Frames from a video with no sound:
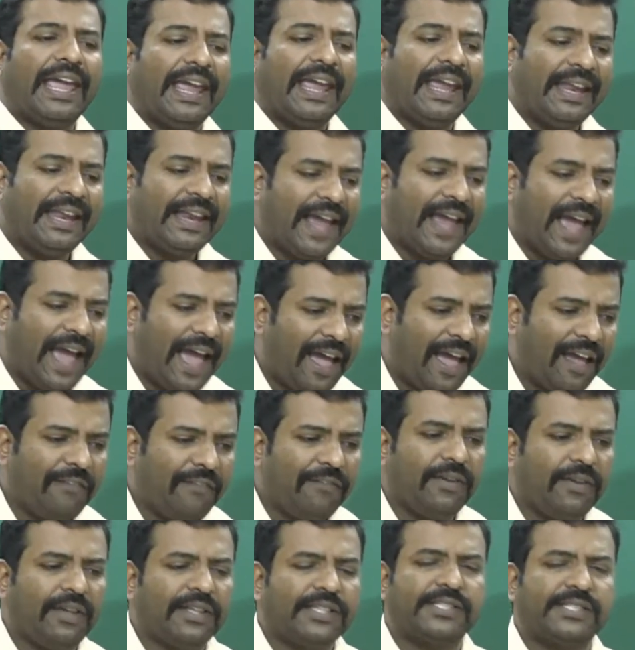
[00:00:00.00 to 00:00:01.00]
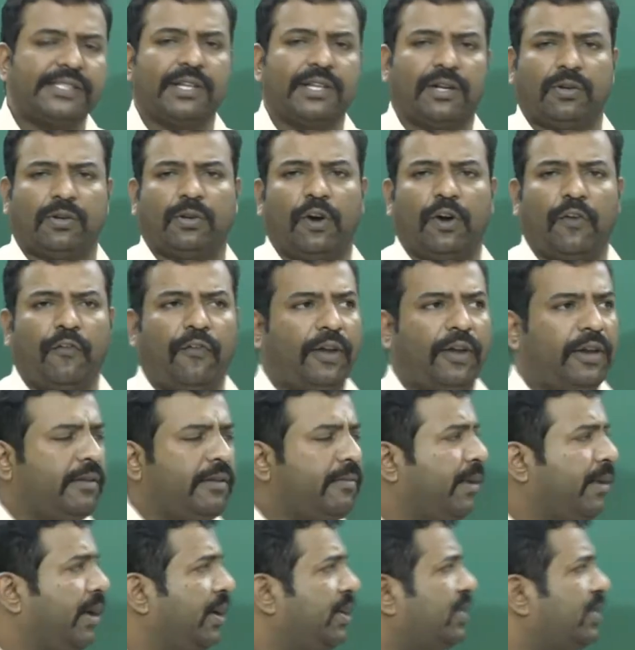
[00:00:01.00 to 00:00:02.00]
in having set of
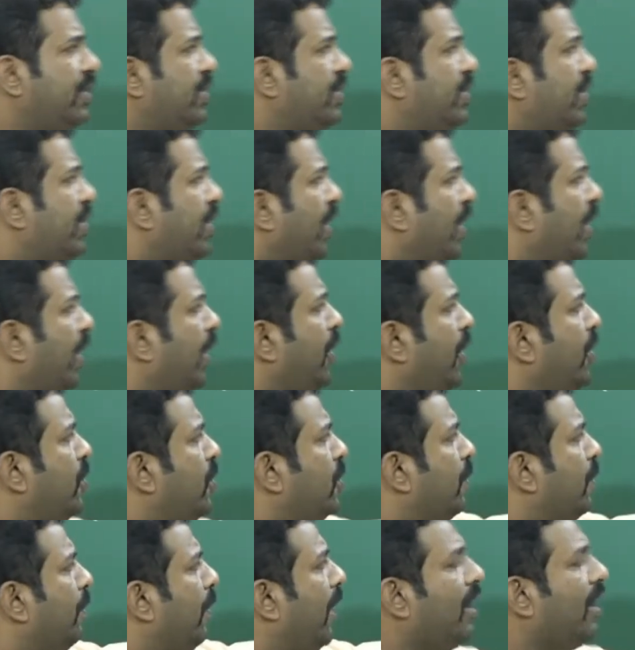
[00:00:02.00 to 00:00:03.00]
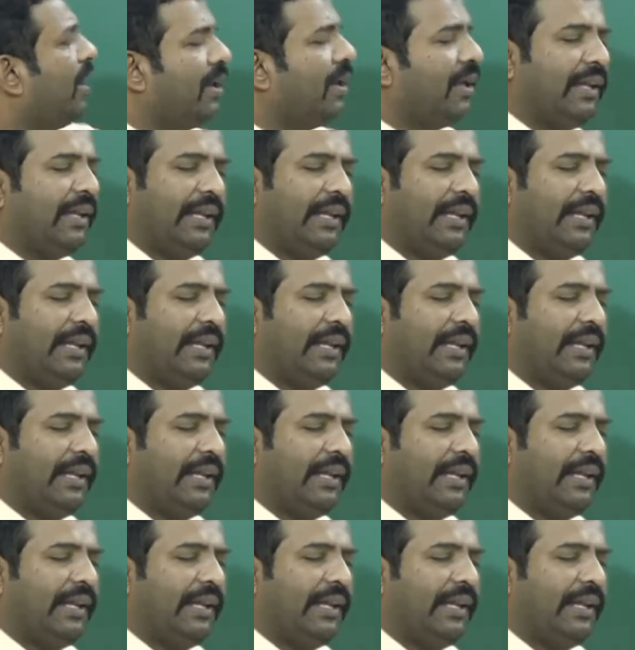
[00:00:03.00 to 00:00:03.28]
elements into my